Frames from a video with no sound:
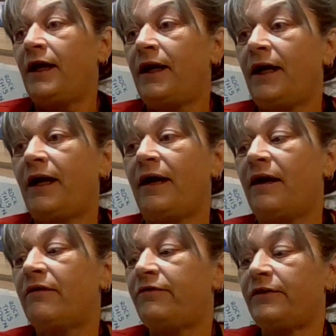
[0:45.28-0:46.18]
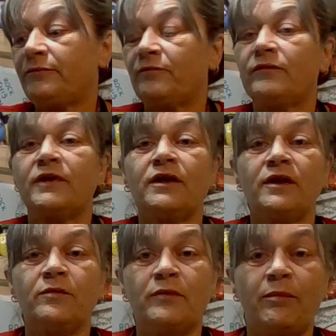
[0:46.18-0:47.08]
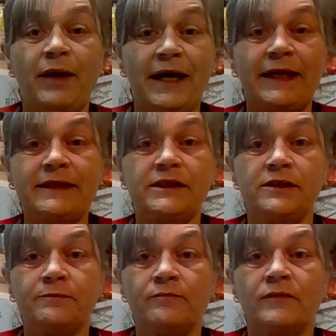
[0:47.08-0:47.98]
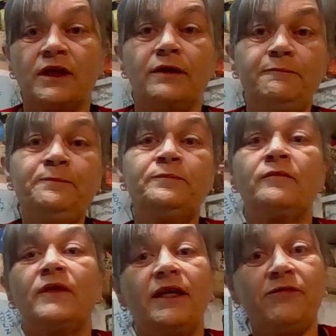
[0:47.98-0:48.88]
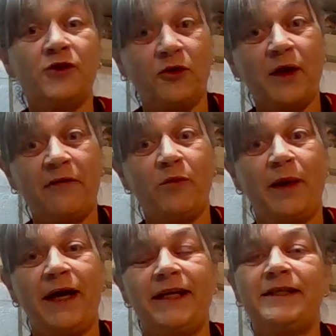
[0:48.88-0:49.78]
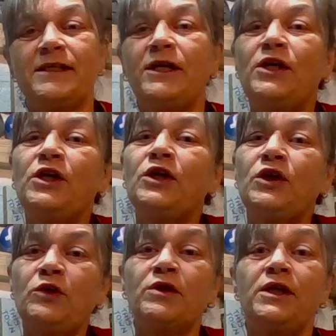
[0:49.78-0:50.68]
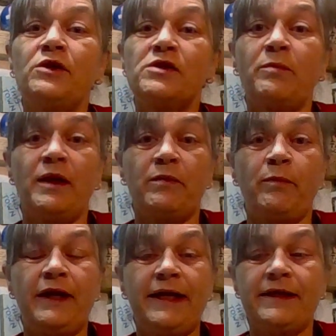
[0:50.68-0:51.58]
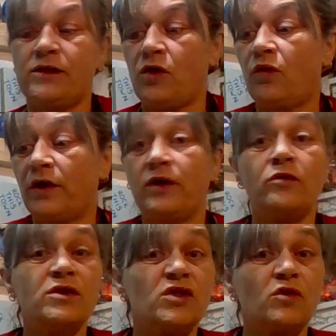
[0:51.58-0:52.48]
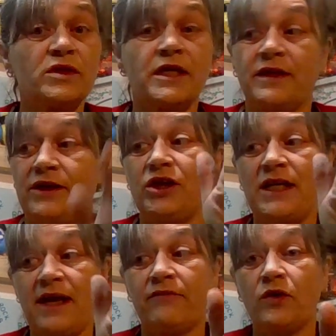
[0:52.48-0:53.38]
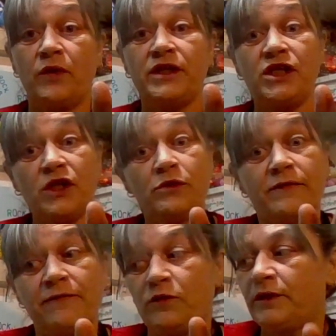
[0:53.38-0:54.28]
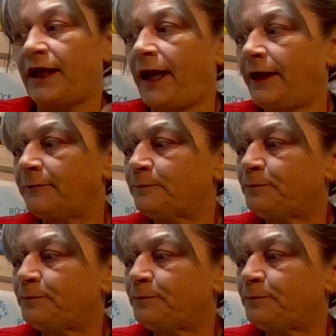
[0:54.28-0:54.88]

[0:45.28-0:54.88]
I have a palette. If you don't have a palette, you can use a paper plate or an old saucer that you're never going to use for food again.